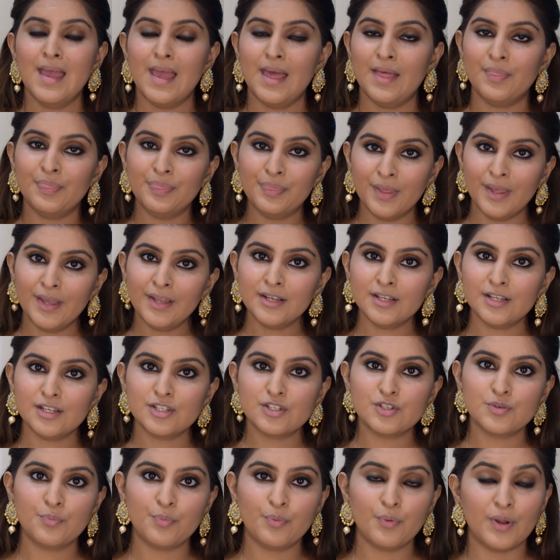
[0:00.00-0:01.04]
And then
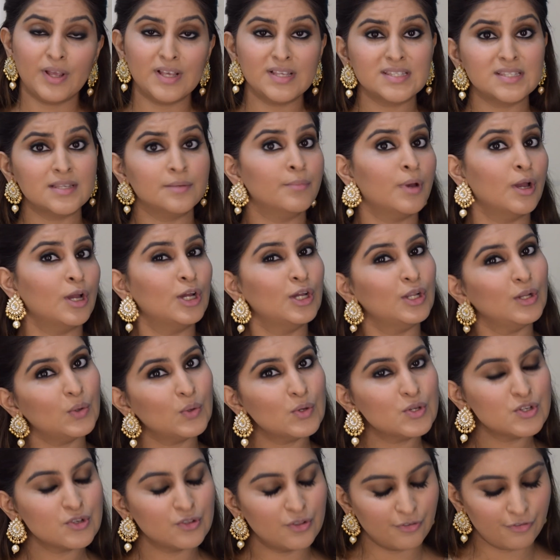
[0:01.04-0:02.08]
to bring some
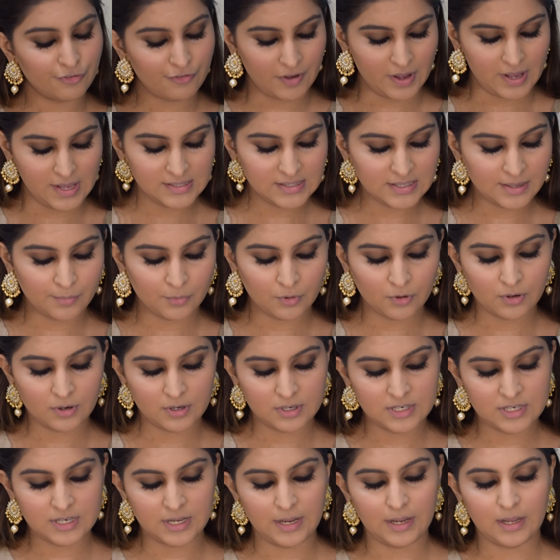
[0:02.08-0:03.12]
glow to the face, I'm going to
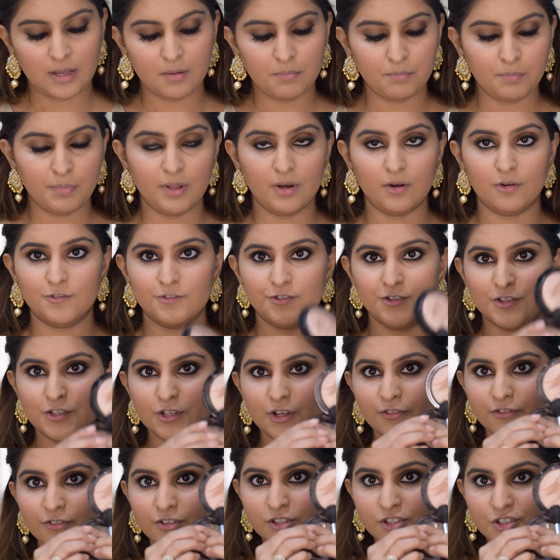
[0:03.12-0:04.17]
take a bit of
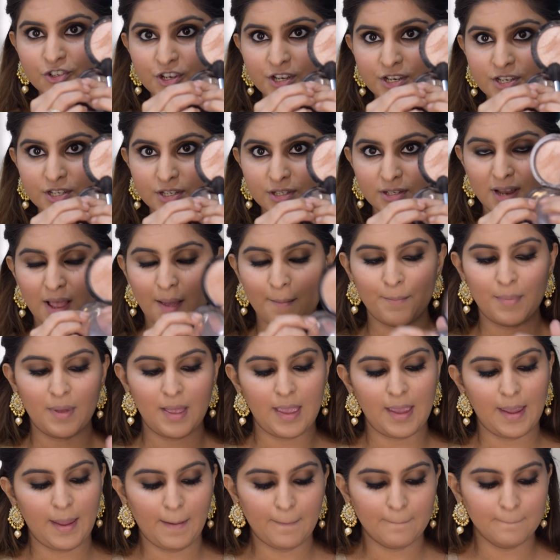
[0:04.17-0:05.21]
Soft and Gentle
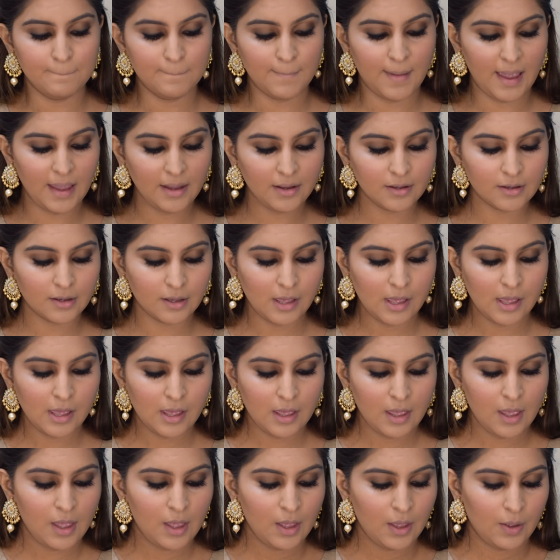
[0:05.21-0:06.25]
by MAC,
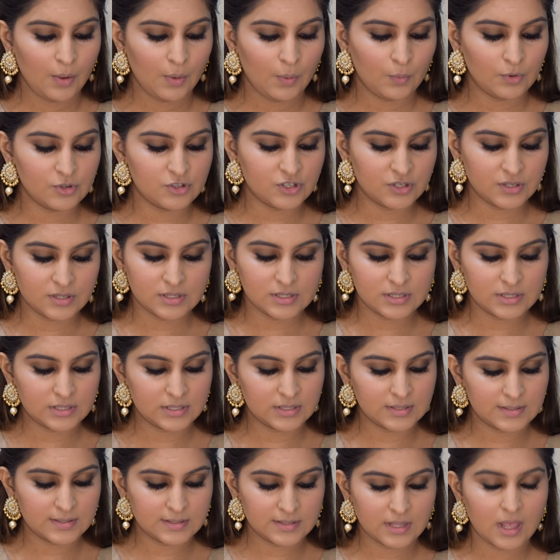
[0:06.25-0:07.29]
which
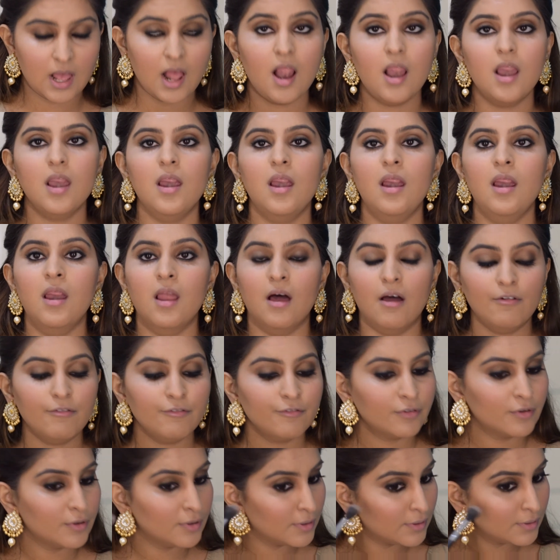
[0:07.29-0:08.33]
is
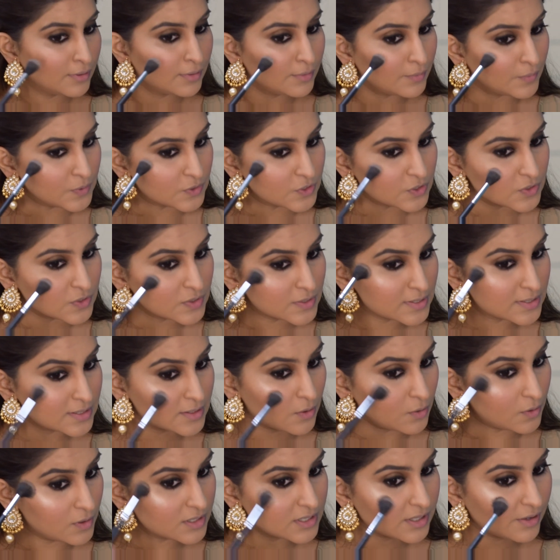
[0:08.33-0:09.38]
Love, which is
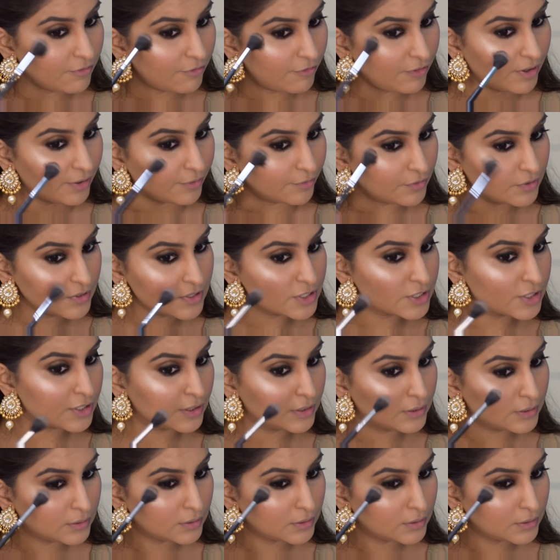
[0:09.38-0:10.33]
all-time favorite.